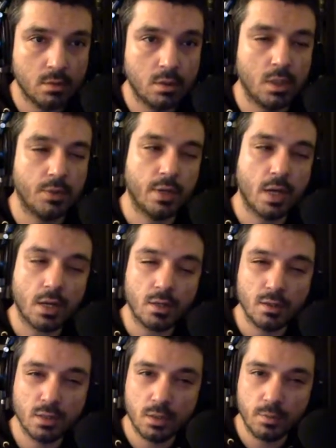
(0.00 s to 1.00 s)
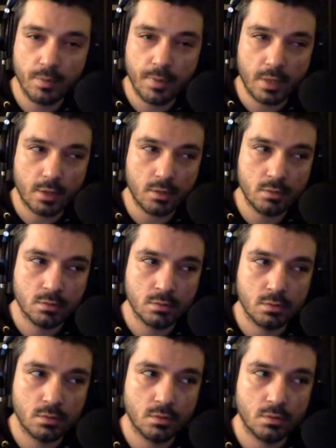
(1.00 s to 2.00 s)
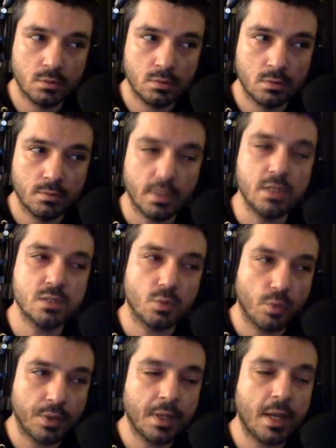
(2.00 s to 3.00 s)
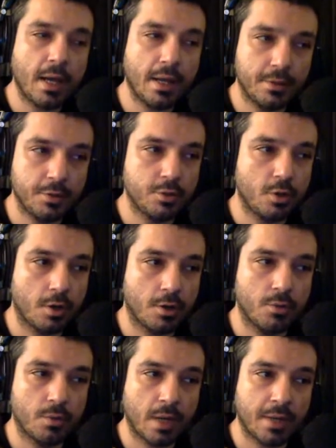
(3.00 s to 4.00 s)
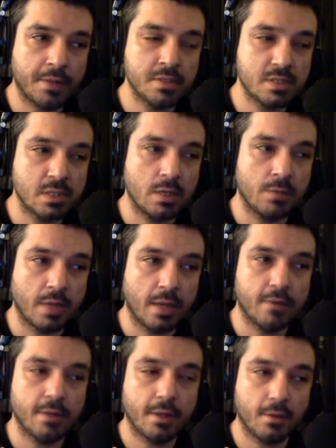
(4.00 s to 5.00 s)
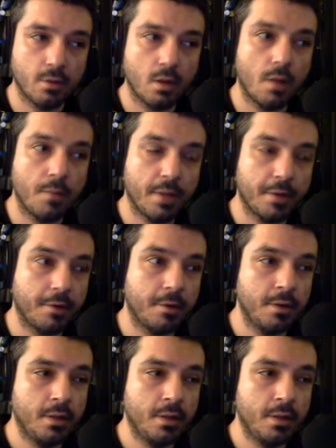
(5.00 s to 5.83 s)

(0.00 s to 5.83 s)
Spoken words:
It got a little bit better, but he's the one guy under Darko where I didn't see him get like a lot better.